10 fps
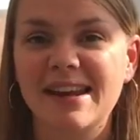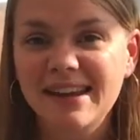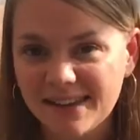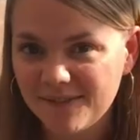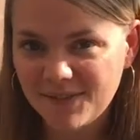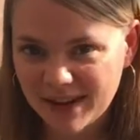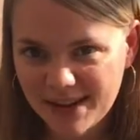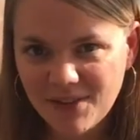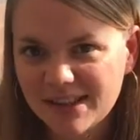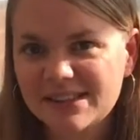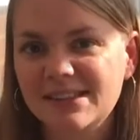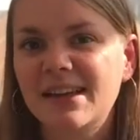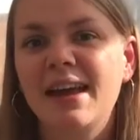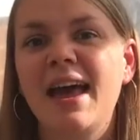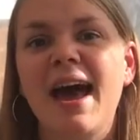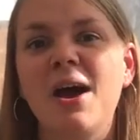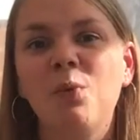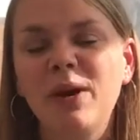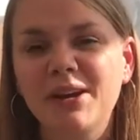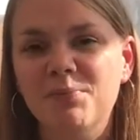he can forgive us and we